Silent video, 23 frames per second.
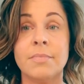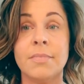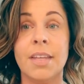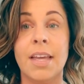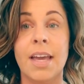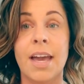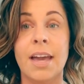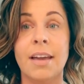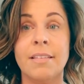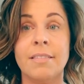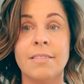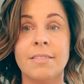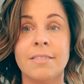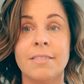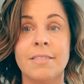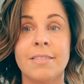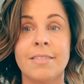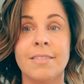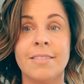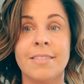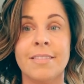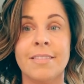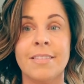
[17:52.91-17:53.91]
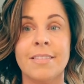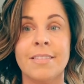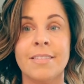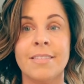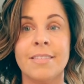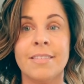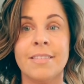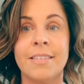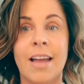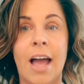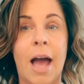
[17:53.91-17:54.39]
Yeah,
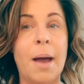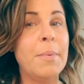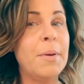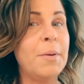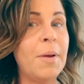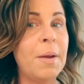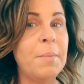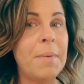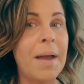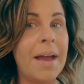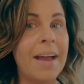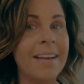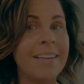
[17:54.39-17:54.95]
I'll be right back.